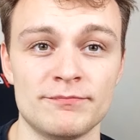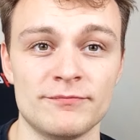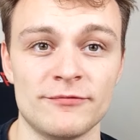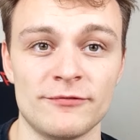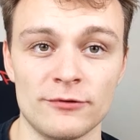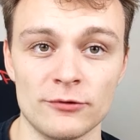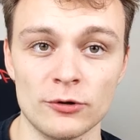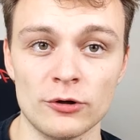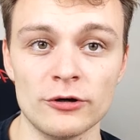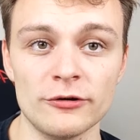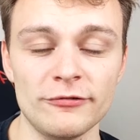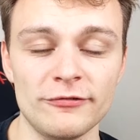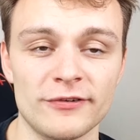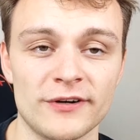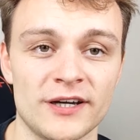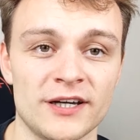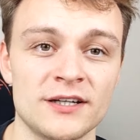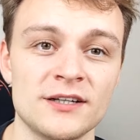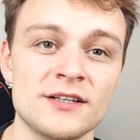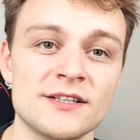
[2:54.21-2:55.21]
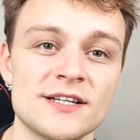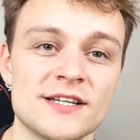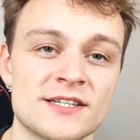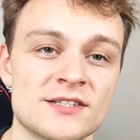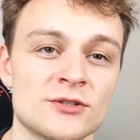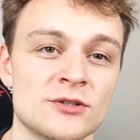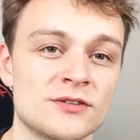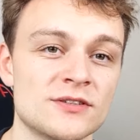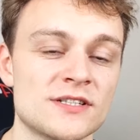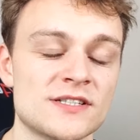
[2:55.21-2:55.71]
floor fan is
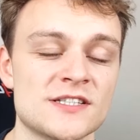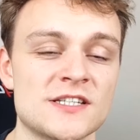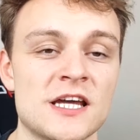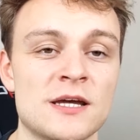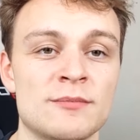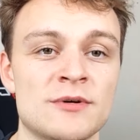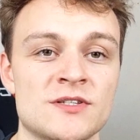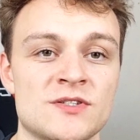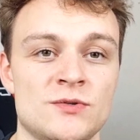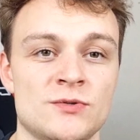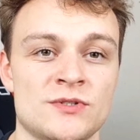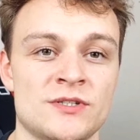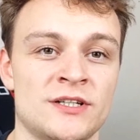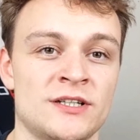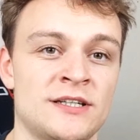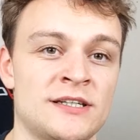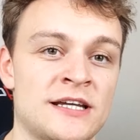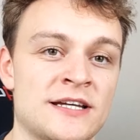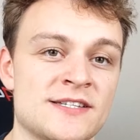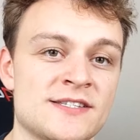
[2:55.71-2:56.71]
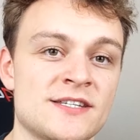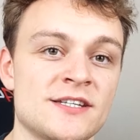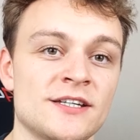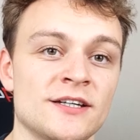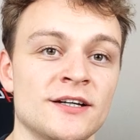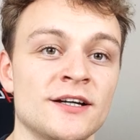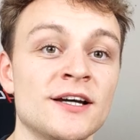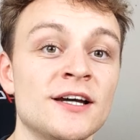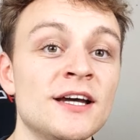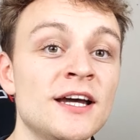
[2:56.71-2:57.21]
not the same as using an
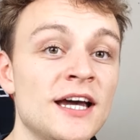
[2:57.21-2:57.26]
AC.